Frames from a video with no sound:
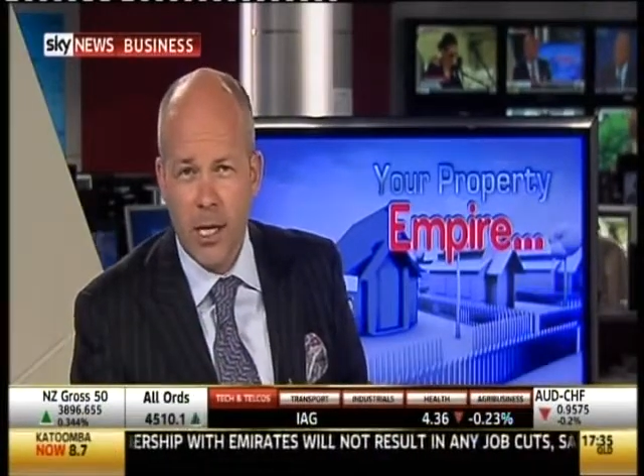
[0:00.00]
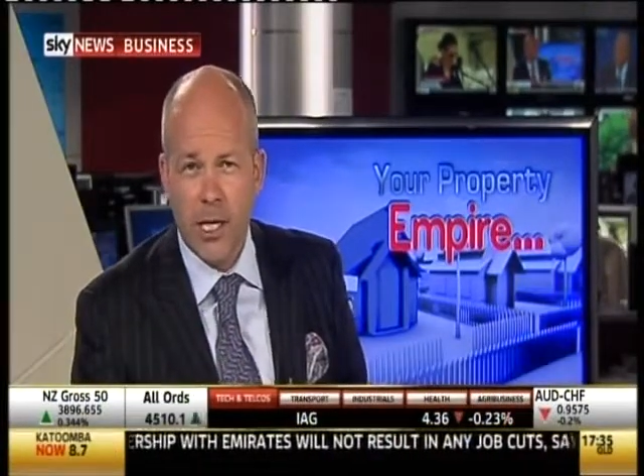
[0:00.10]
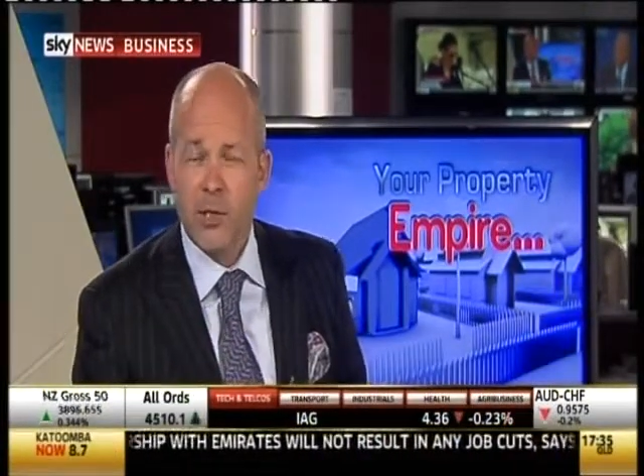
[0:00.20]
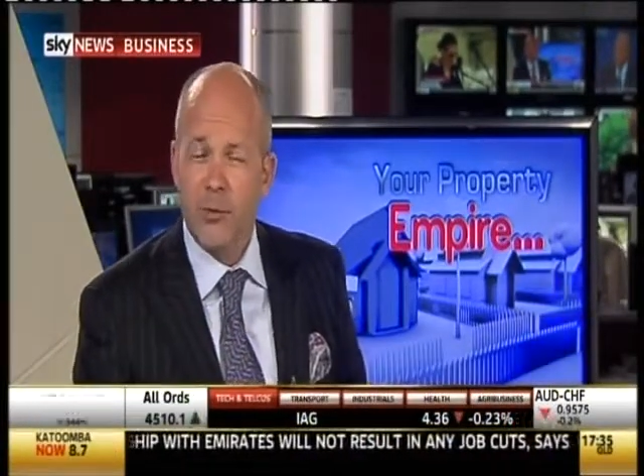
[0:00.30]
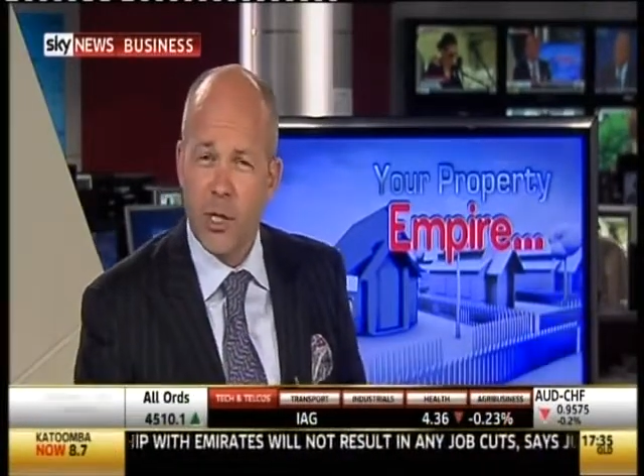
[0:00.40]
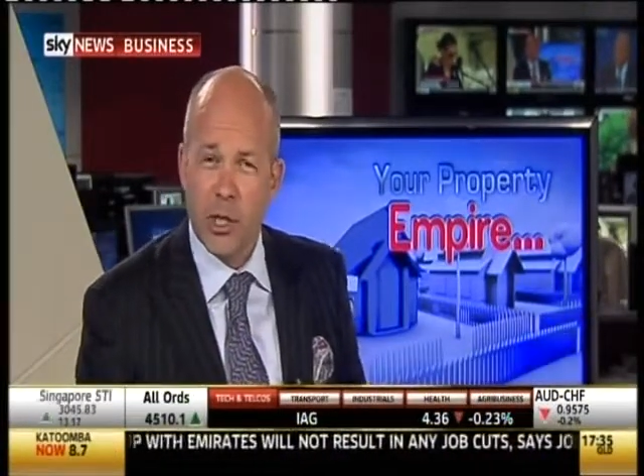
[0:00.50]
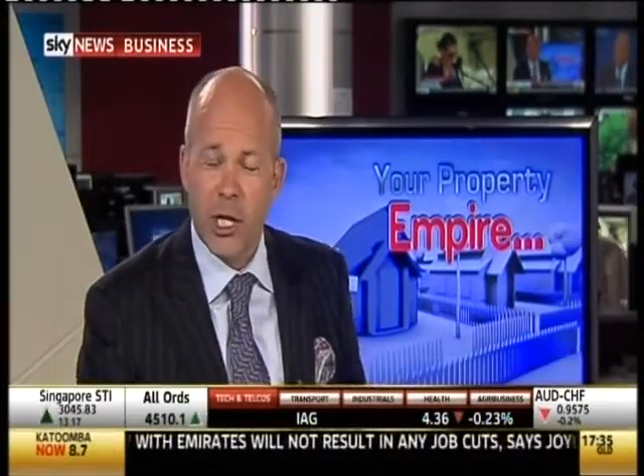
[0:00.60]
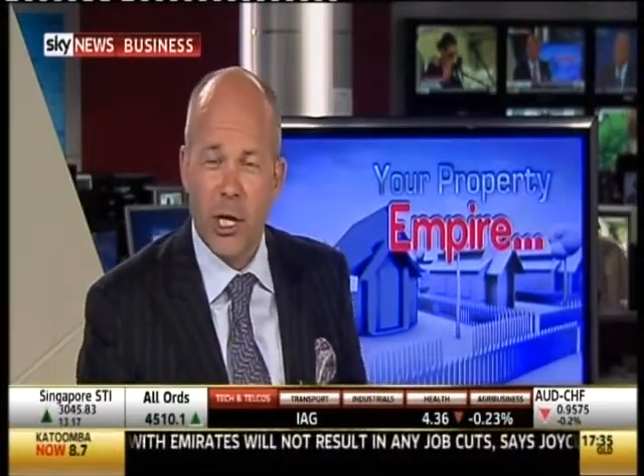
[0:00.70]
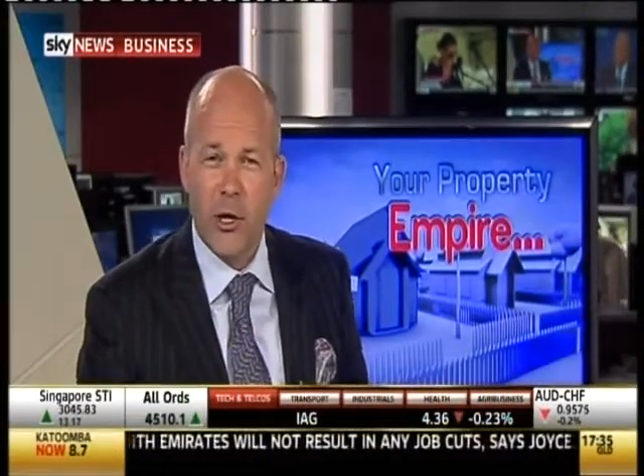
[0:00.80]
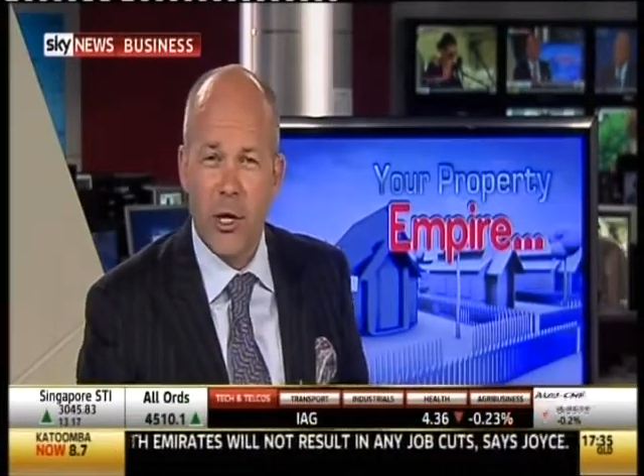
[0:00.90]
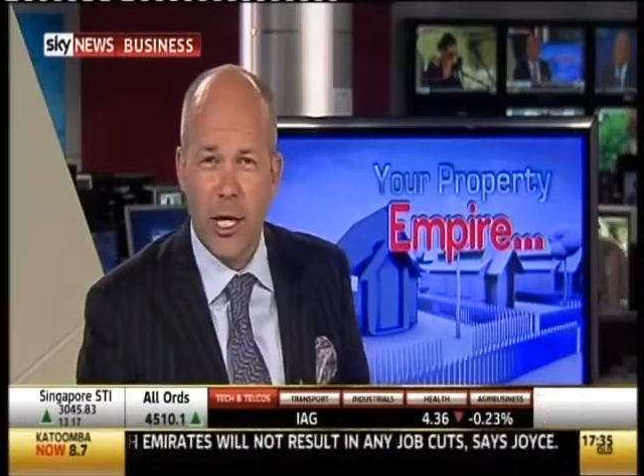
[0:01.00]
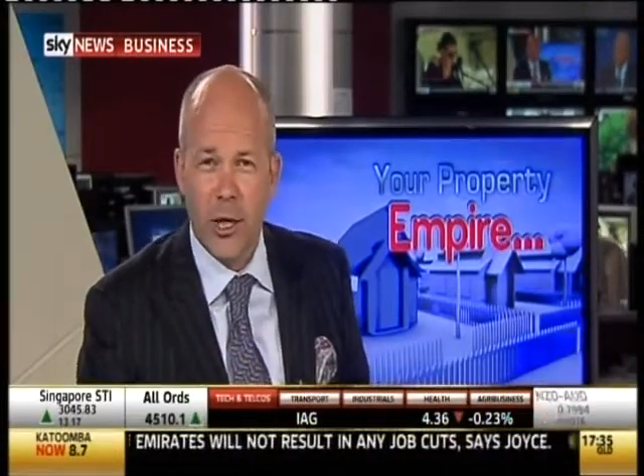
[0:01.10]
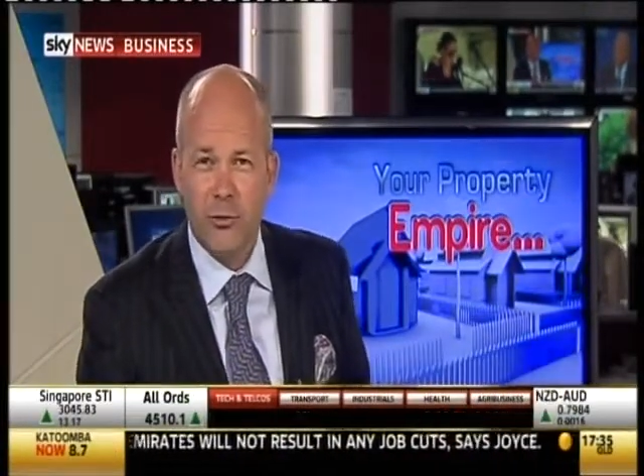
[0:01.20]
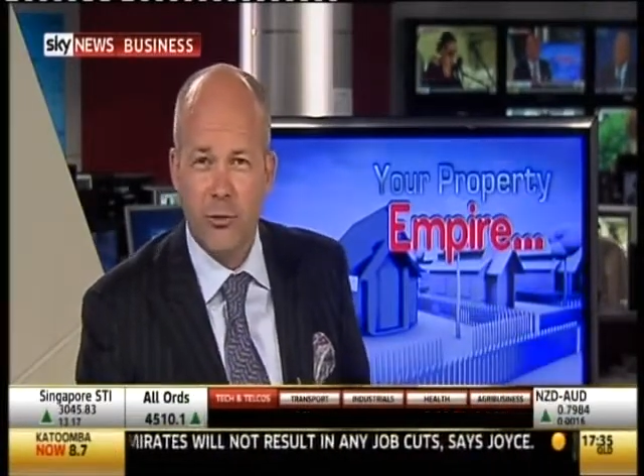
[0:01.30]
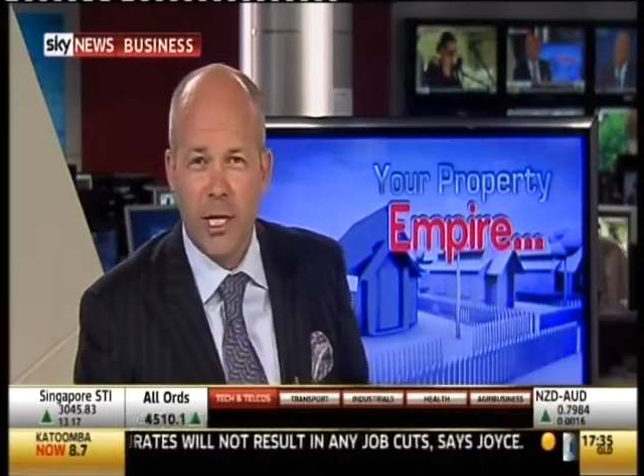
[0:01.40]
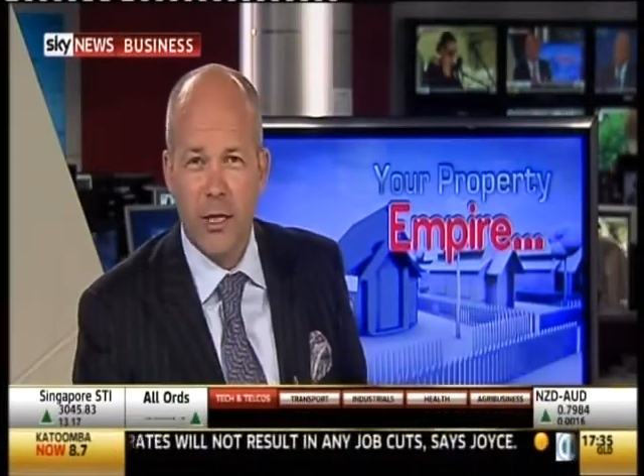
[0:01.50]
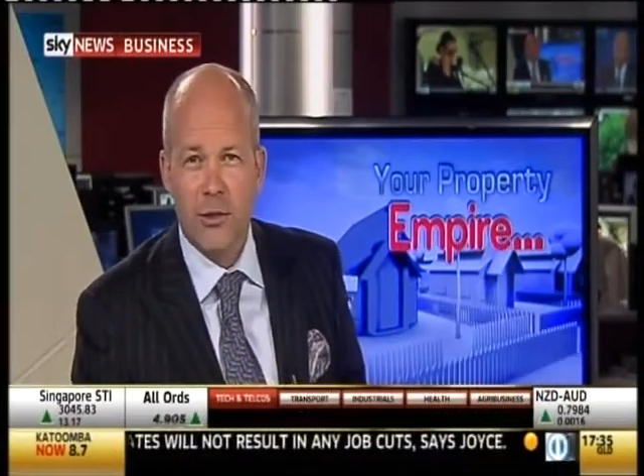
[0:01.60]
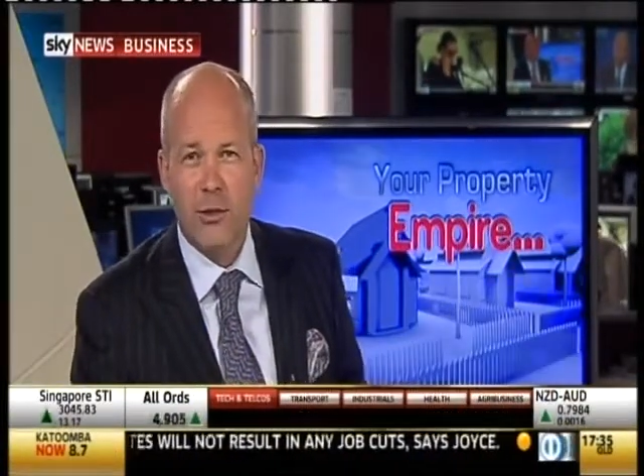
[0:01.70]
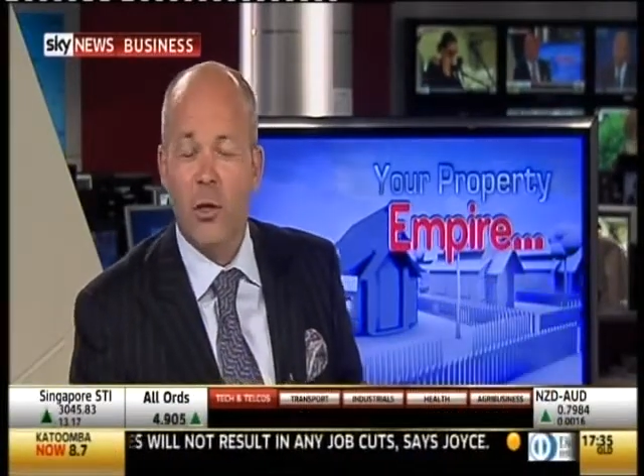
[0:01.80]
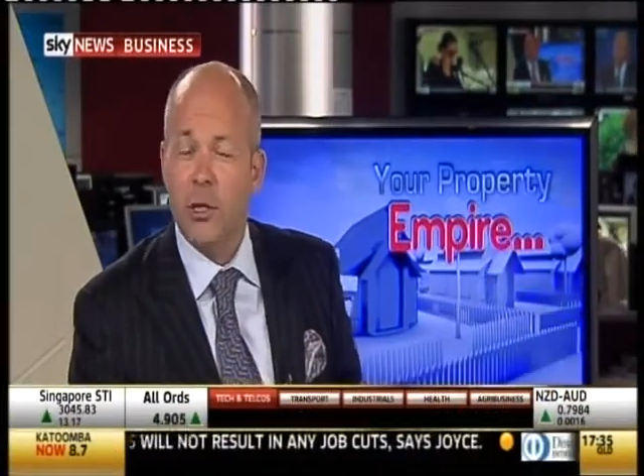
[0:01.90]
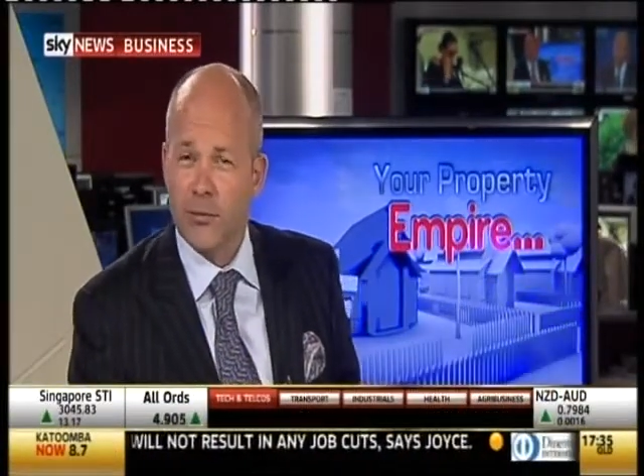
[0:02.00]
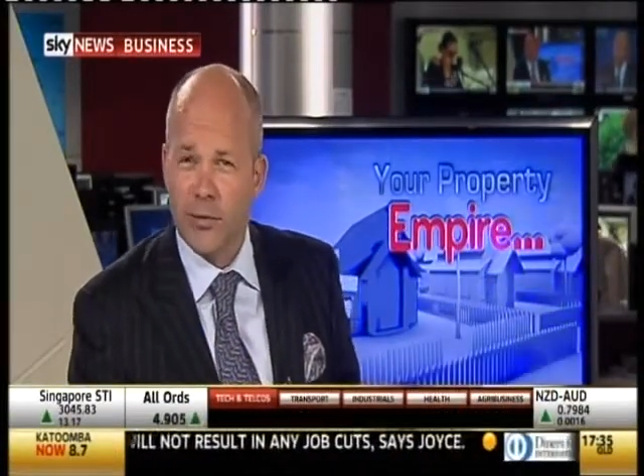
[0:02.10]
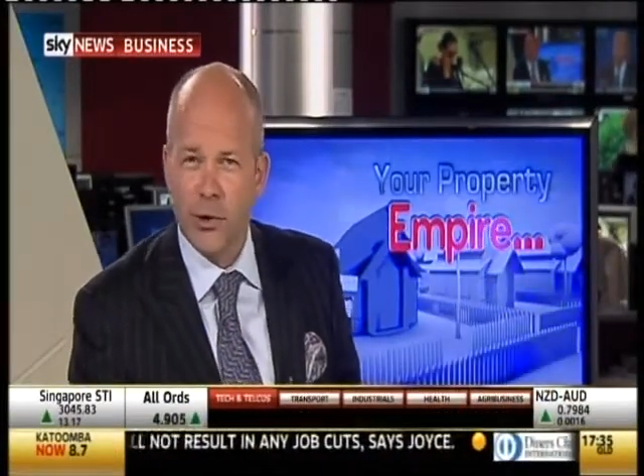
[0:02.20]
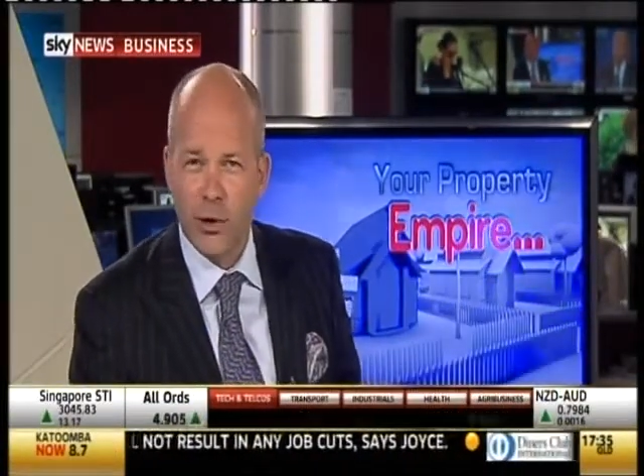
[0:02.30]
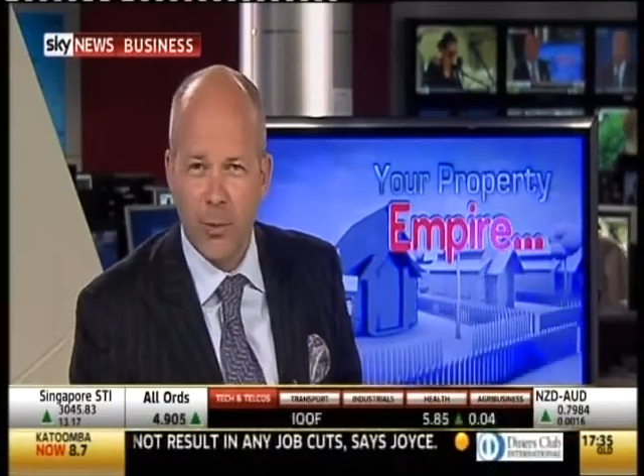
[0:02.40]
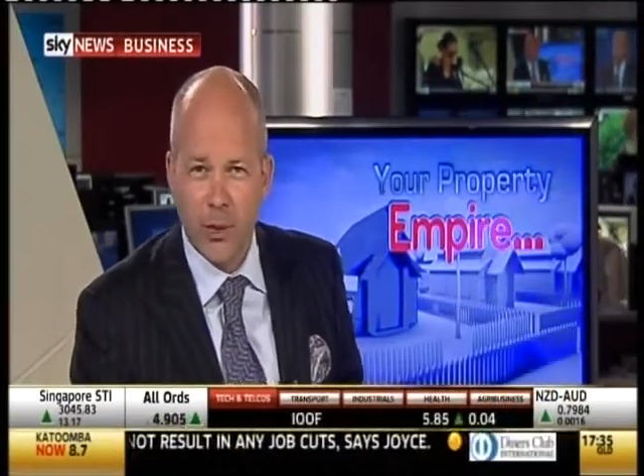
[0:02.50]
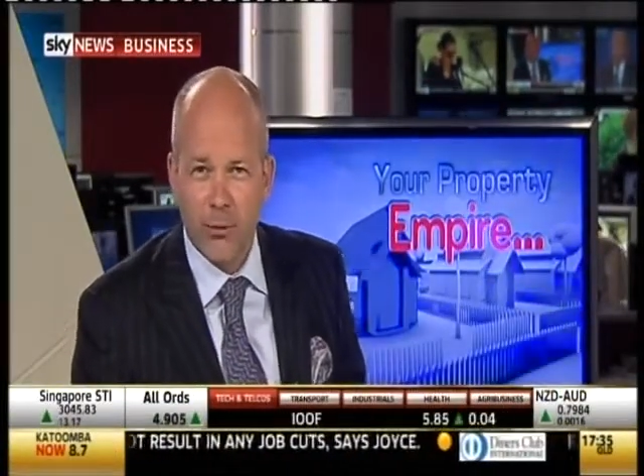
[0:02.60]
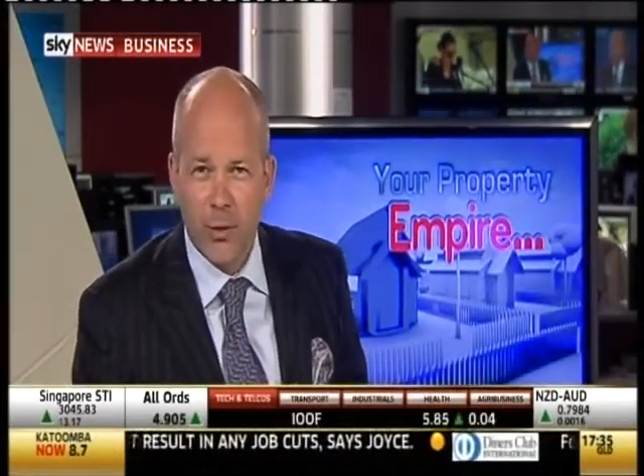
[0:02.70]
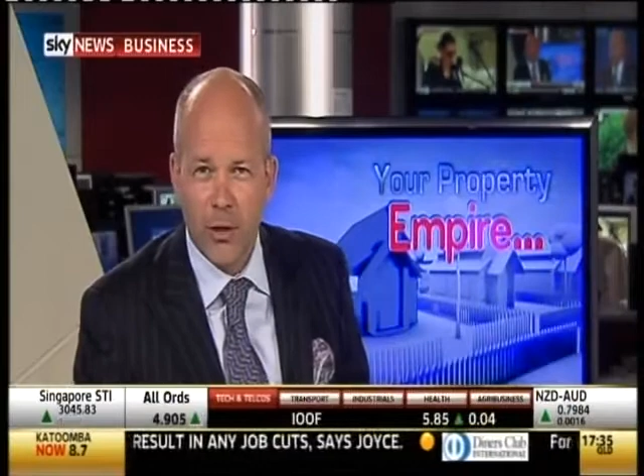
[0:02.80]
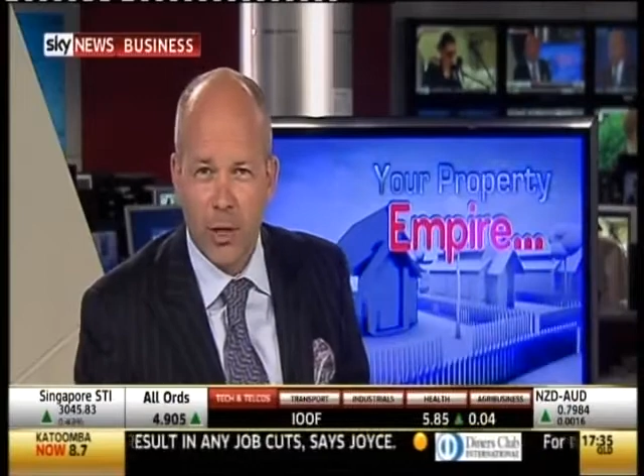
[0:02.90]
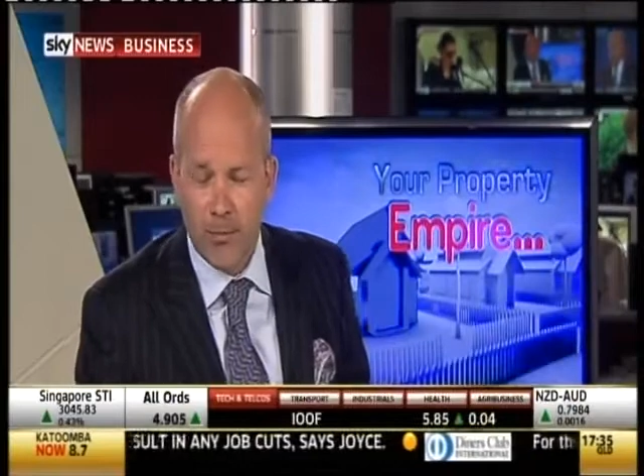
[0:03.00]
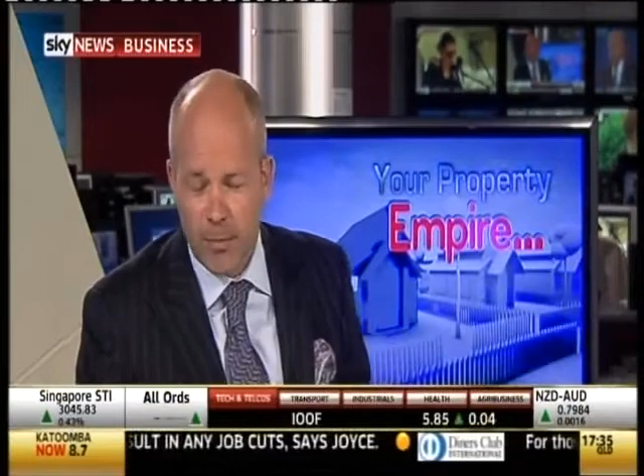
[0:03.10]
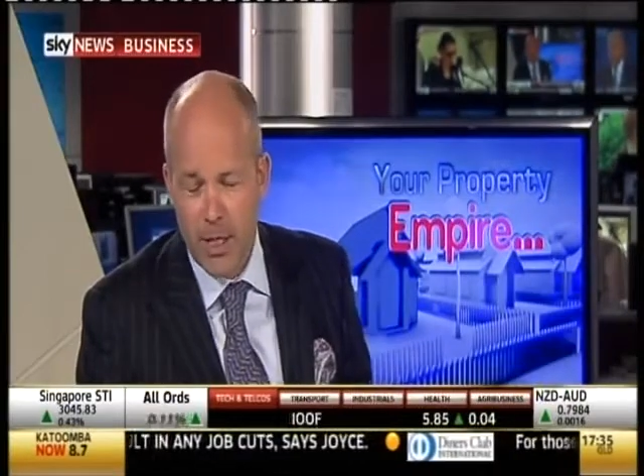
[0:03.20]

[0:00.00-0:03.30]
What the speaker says: especially at $900,000 for a 2-bedroom unit.